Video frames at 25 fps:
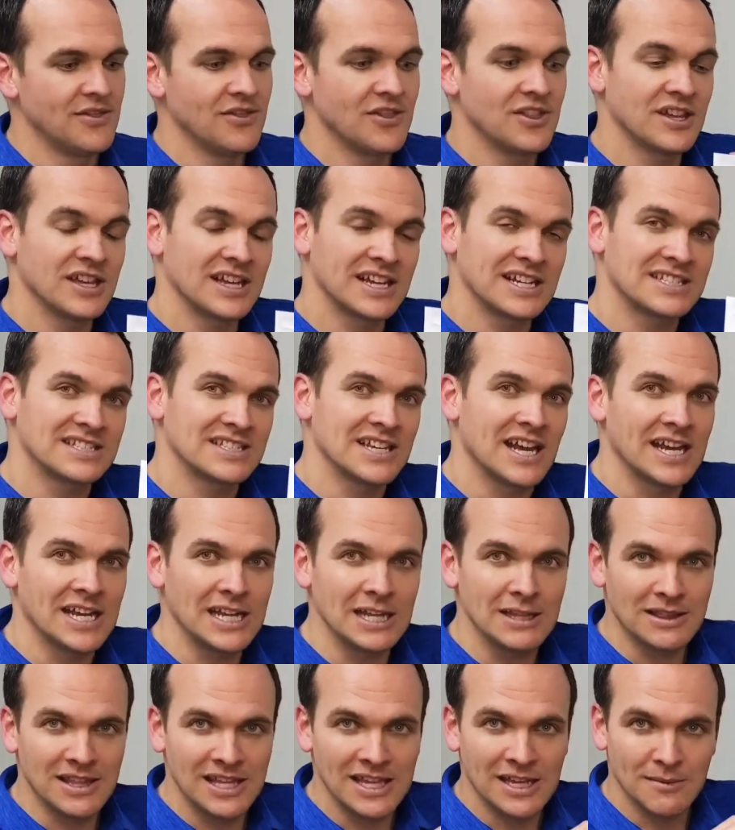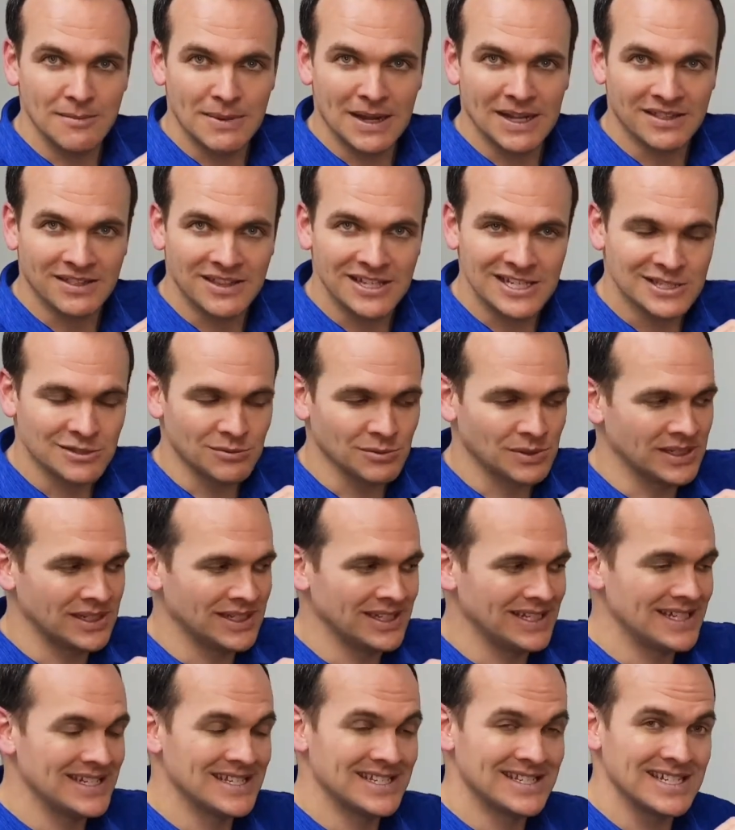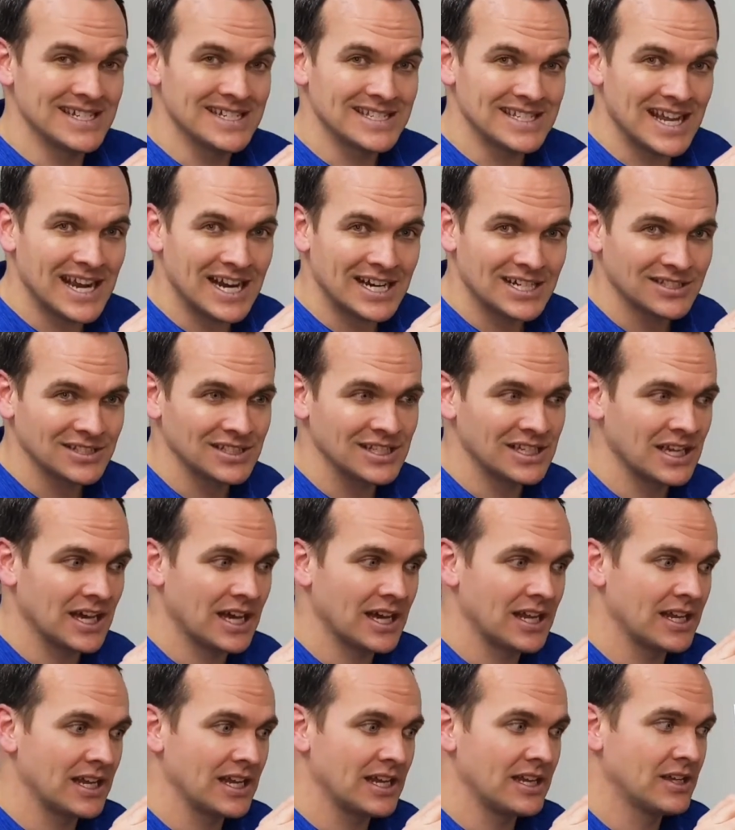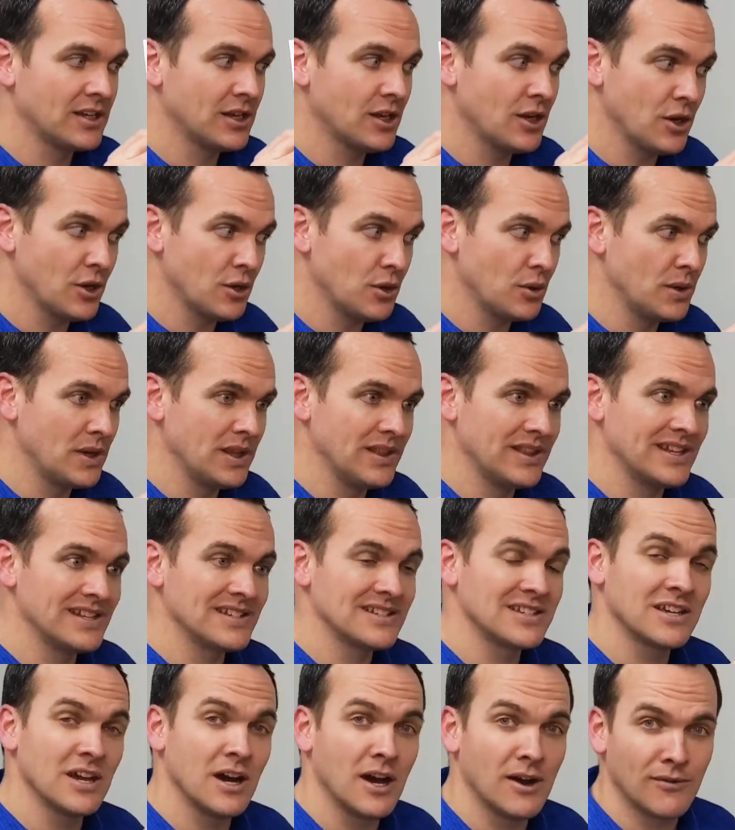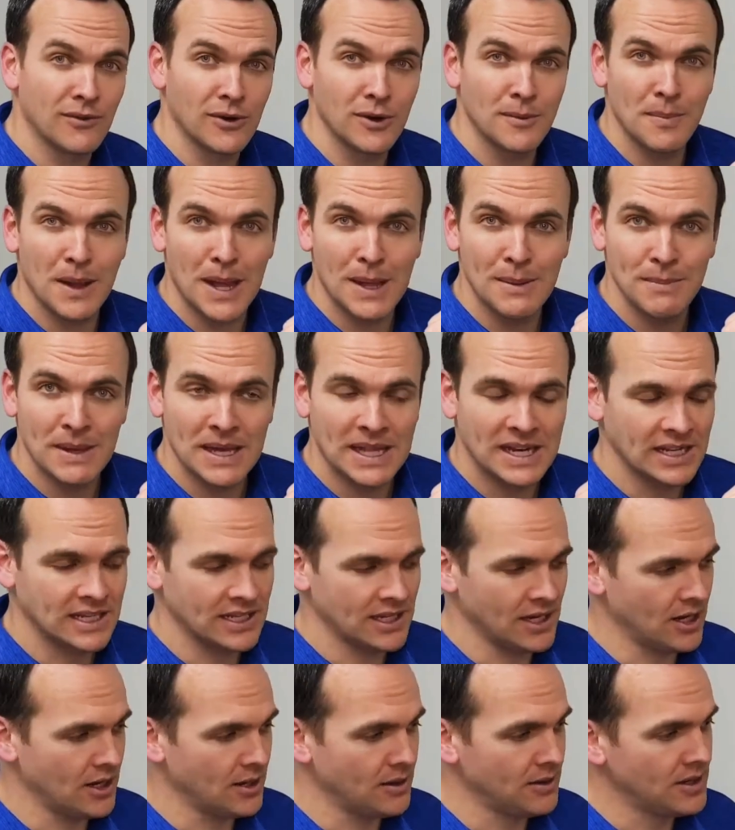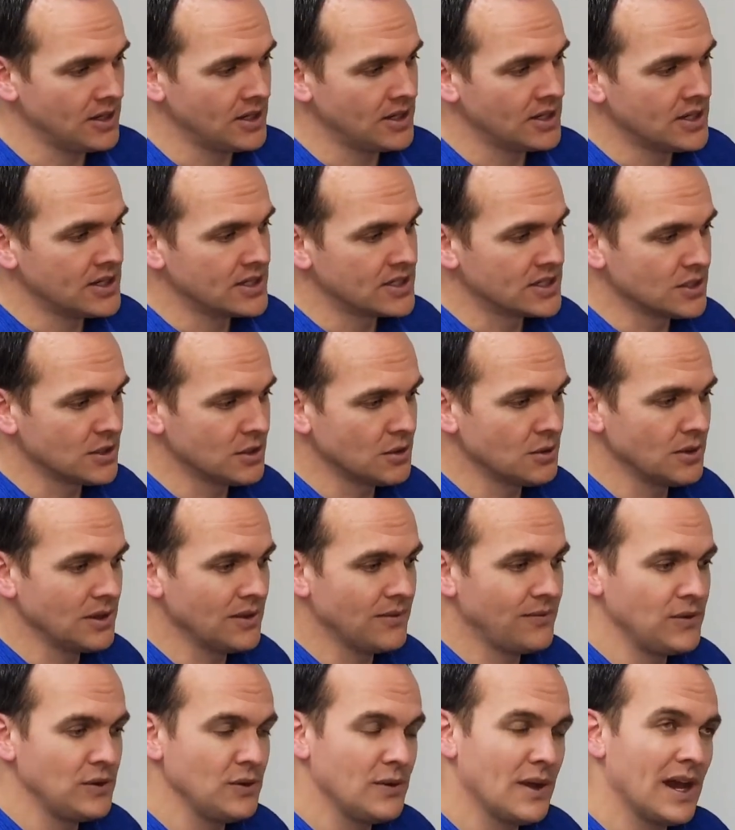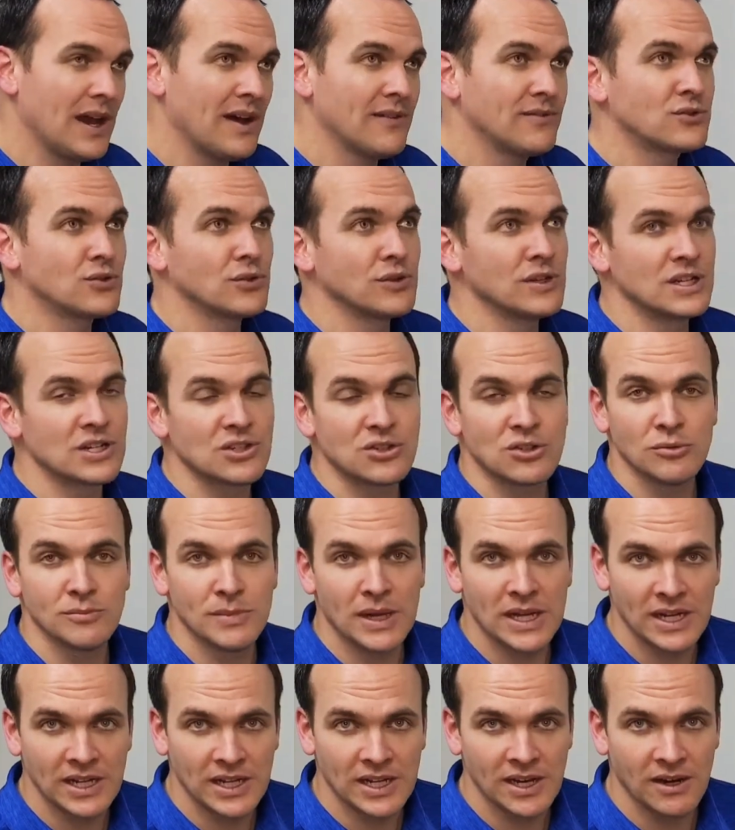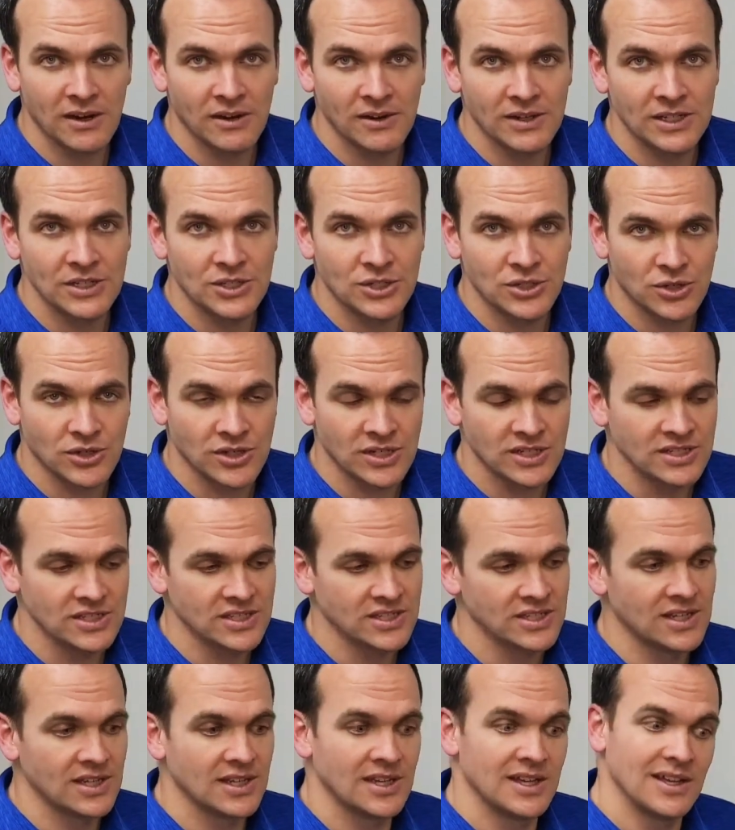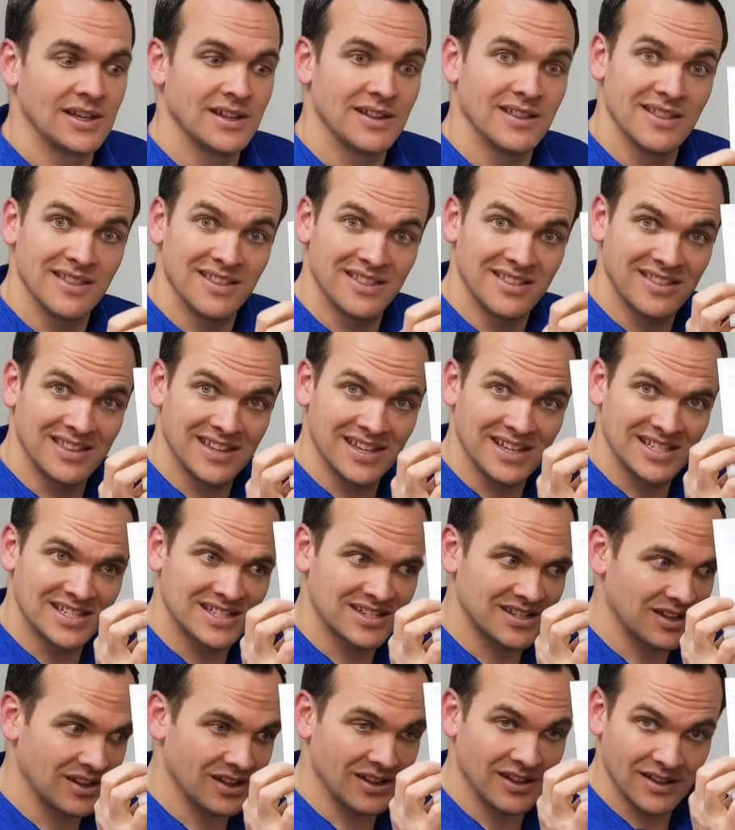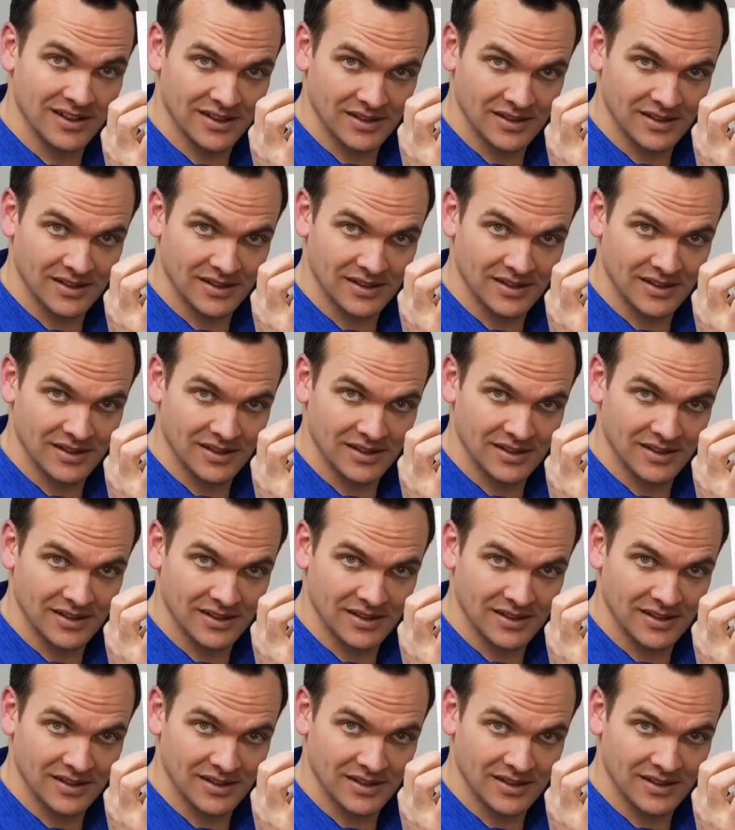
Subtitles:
The exciting thing about this one is it's actually got a code that is covered by Medicare. So if you have traditional Medicare insurance, this